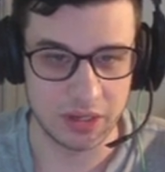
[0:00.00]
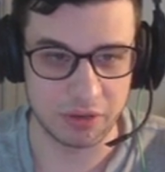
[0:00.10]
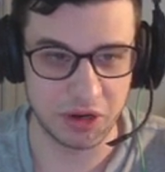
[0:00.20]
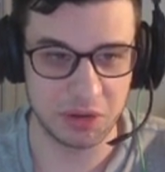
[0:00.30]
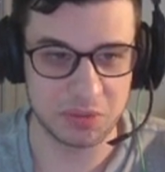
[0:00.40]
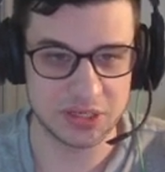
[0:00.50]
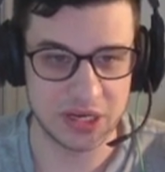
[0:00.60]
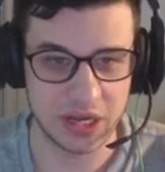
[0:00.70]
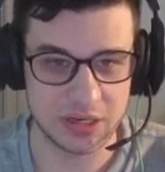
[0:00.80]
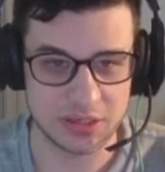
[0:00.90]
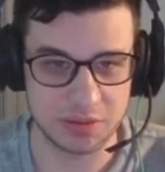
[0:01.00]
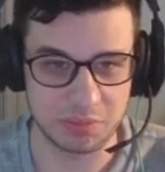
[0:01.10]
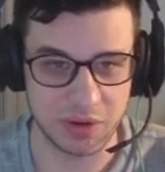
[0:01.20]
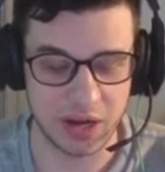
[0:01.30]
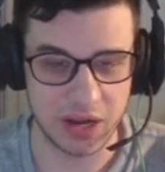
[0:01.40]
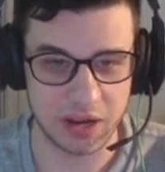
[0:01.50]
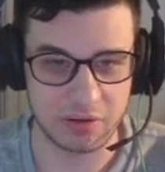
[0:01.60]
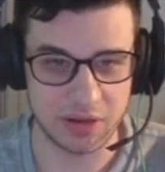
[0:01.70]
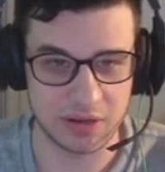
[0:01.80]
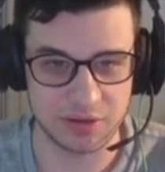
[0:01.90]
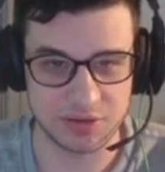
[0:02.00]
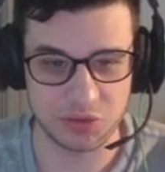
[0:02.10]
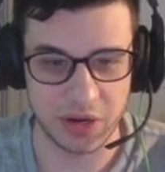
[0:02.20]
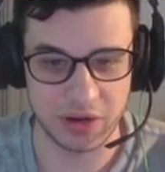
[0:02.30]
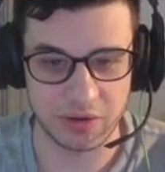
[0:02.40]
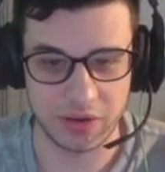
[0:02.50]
Green was not bringing out his queen.